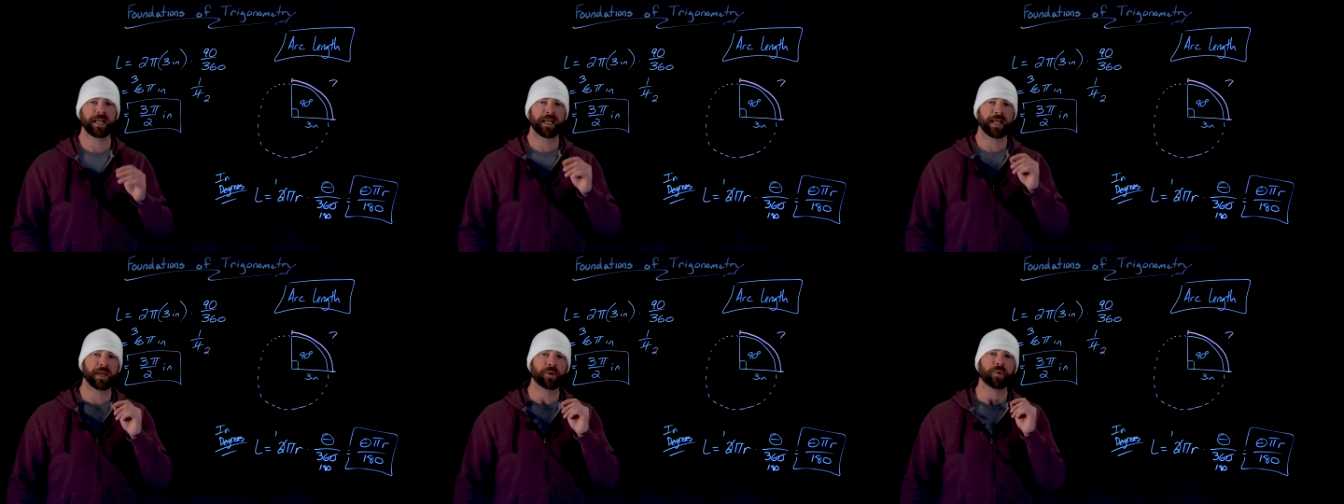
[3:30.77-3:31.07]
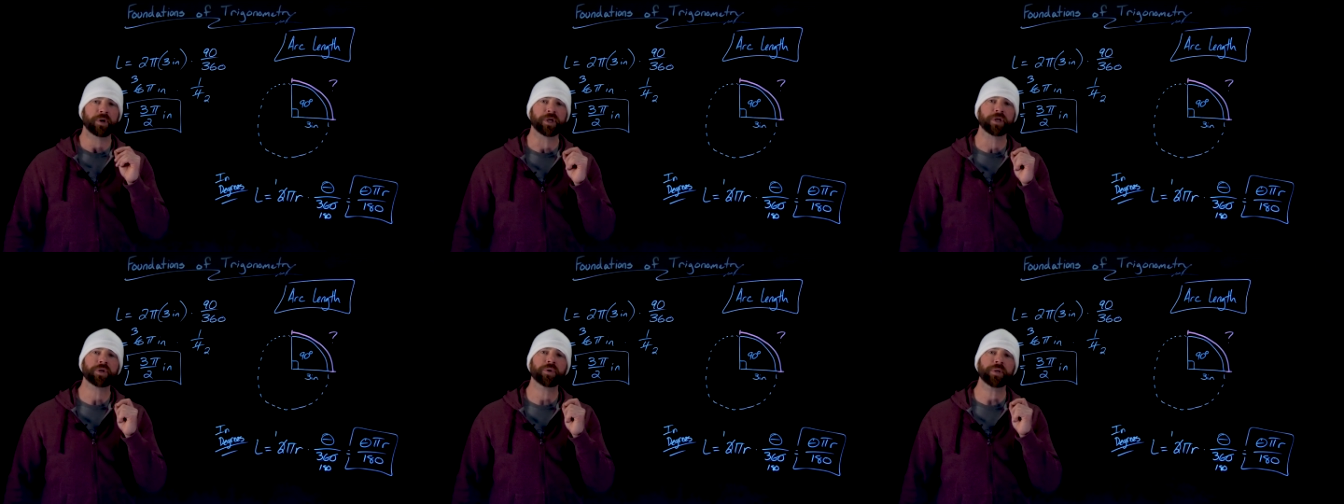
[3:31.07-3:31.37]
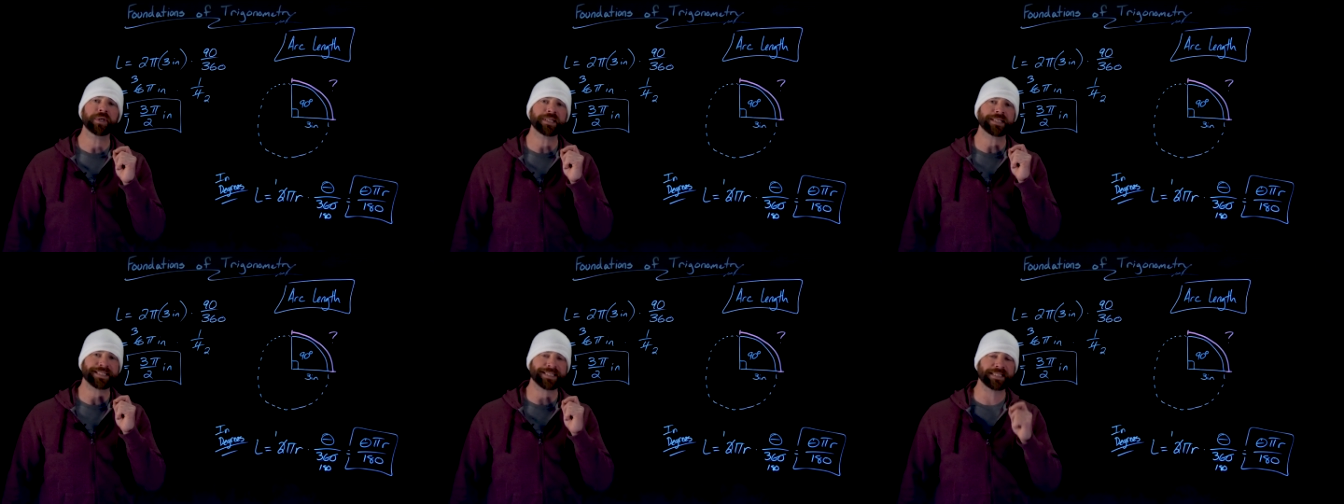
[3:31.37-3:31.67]
And what you're
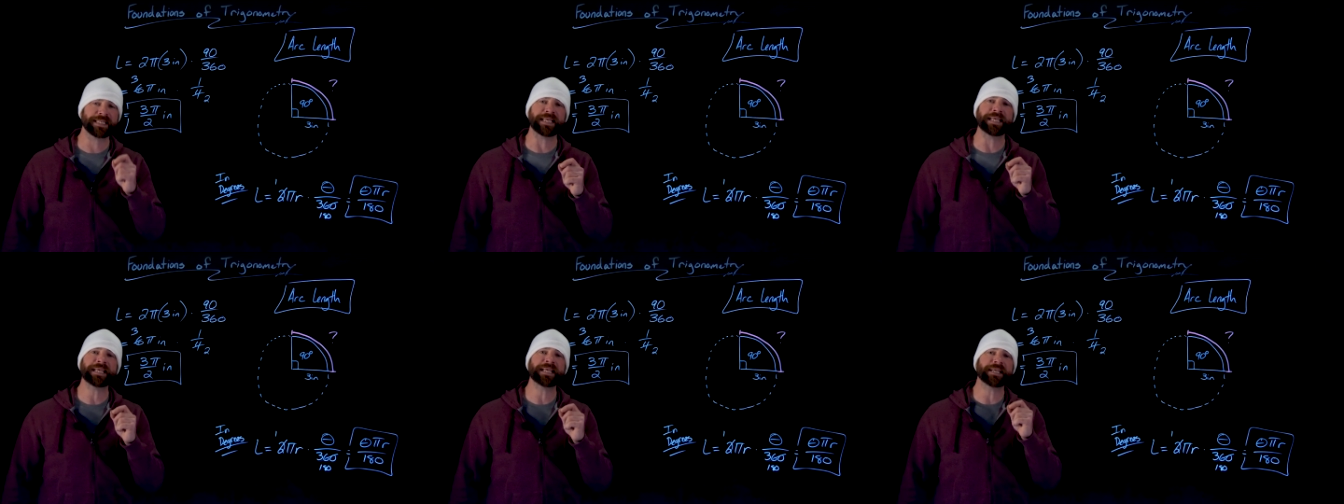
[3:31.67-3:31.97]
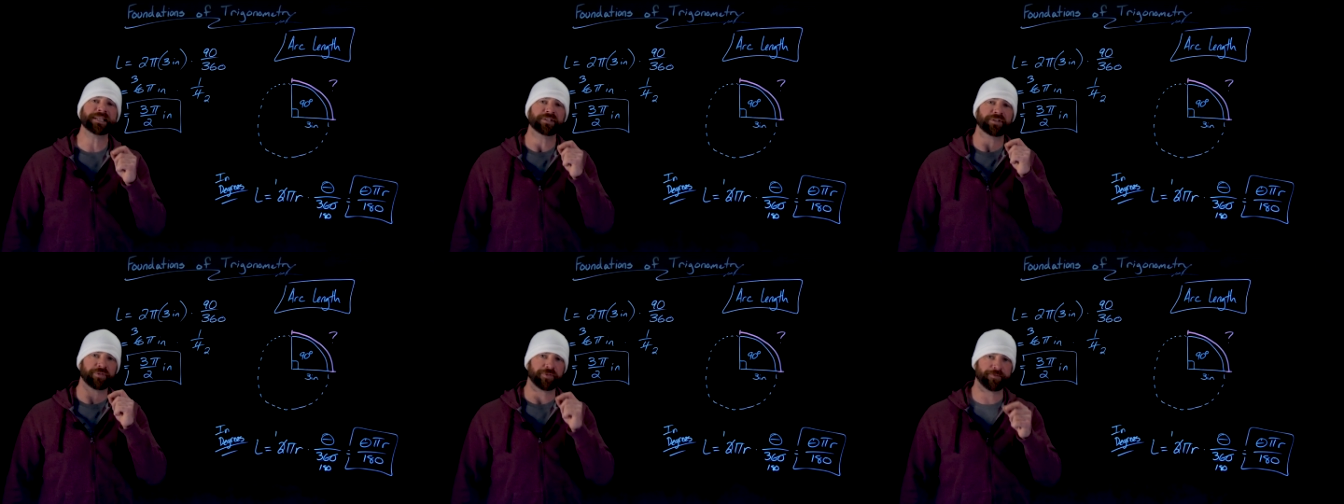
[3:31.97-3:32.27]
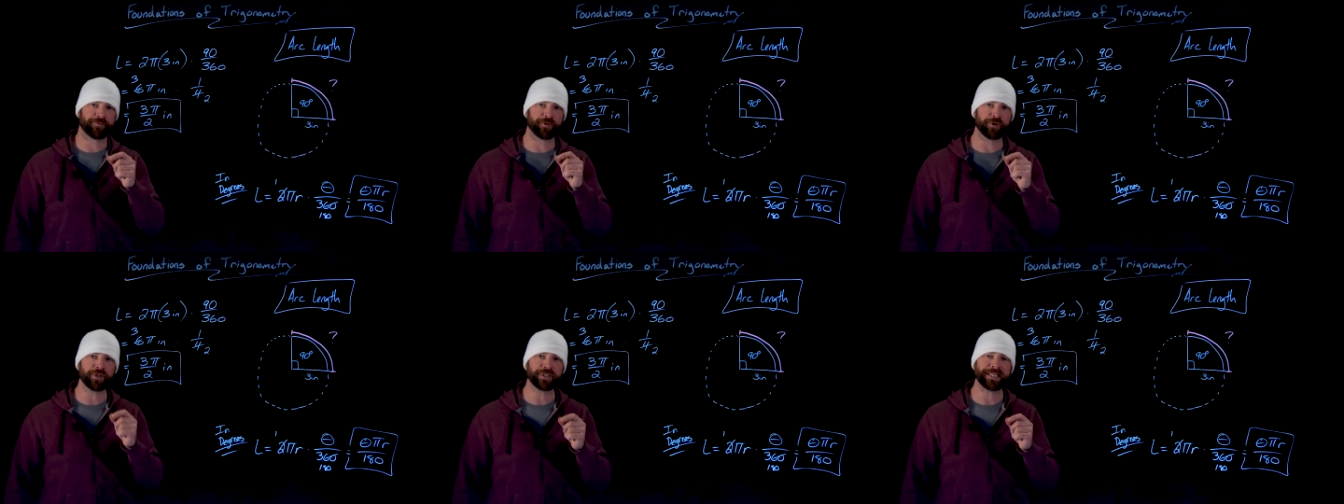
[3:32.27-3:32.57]
going to see is the
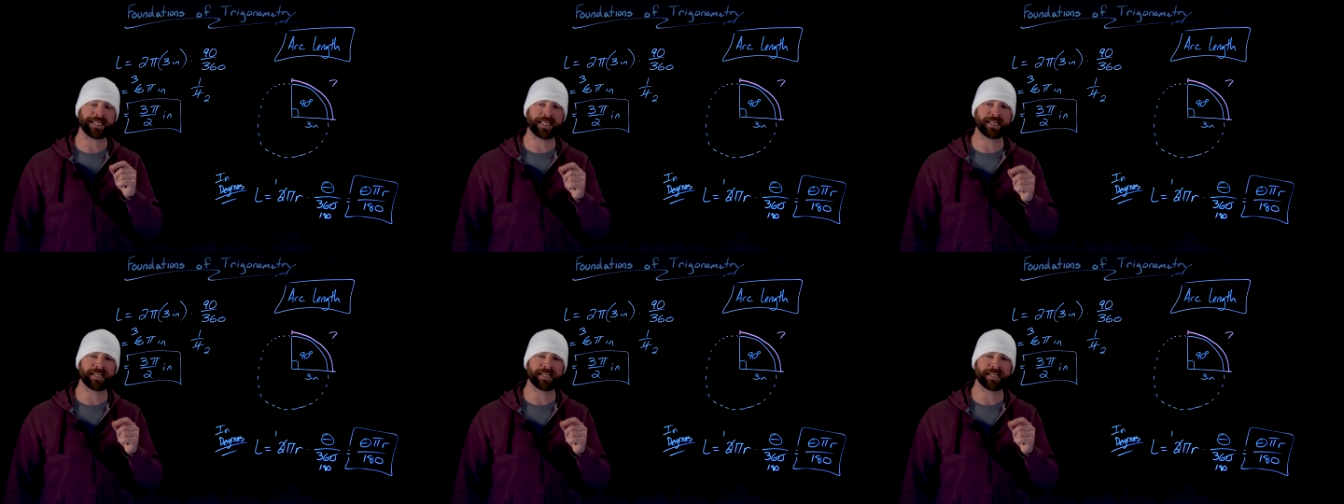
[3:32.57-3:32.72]
first